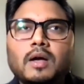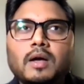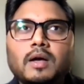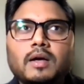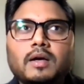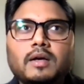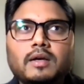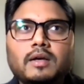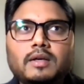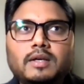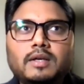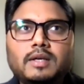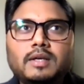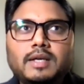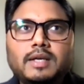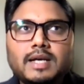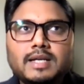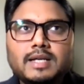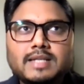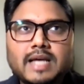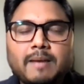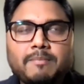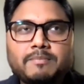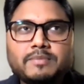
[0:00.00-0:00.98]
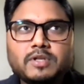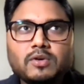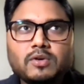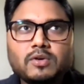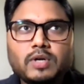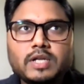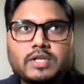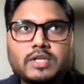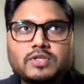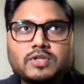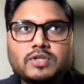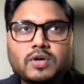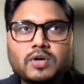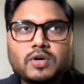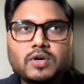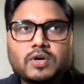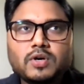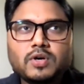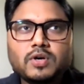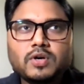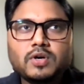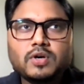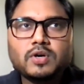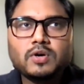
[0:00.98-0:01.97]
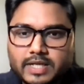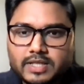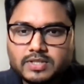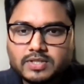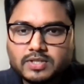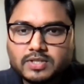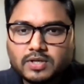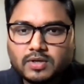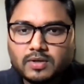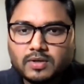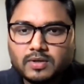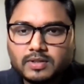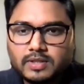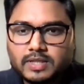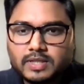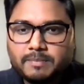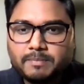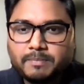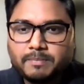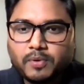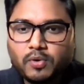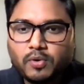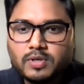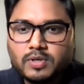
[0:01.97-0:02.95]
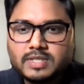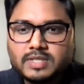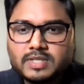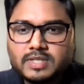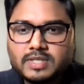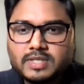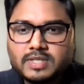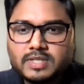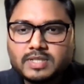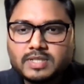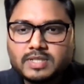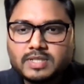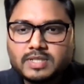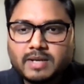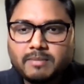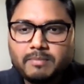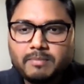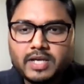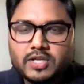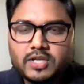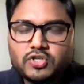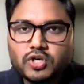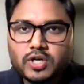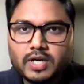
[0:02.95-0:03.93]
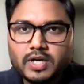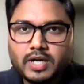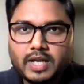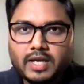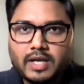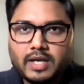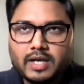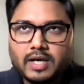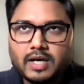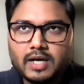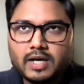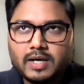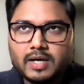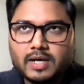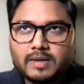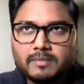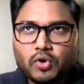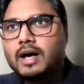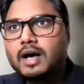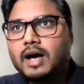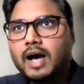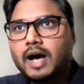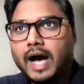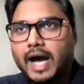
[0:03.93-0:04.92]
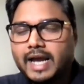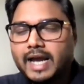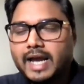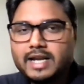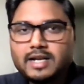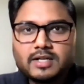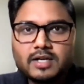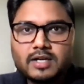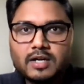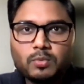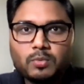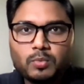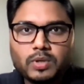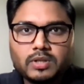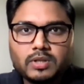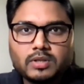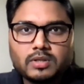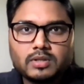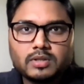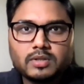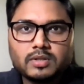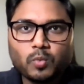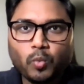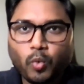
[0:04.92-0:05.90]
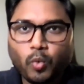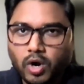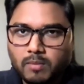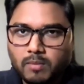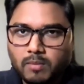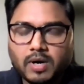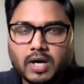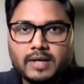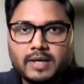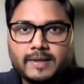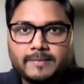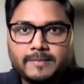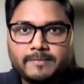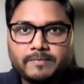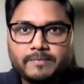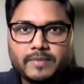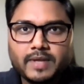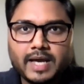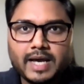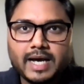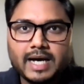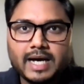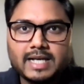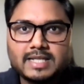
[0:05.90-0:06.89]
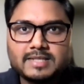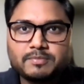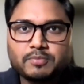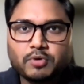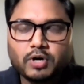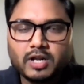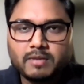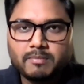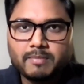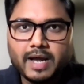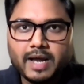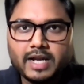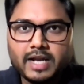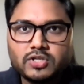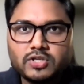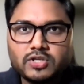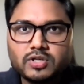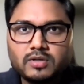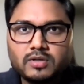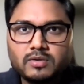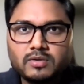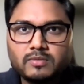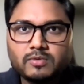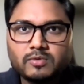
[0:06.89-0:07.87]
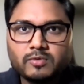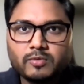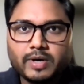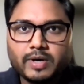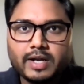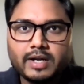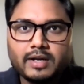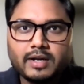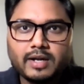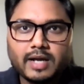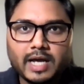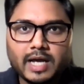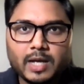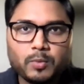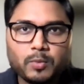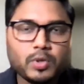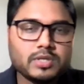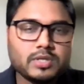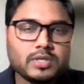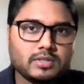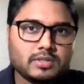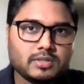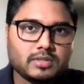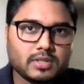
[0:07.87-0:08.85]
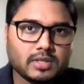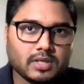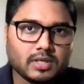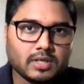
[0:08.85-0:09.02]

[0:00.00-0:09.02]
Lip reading: Yes, absolutely. So the post MBA journey, I interned with Walmart as product manager when I was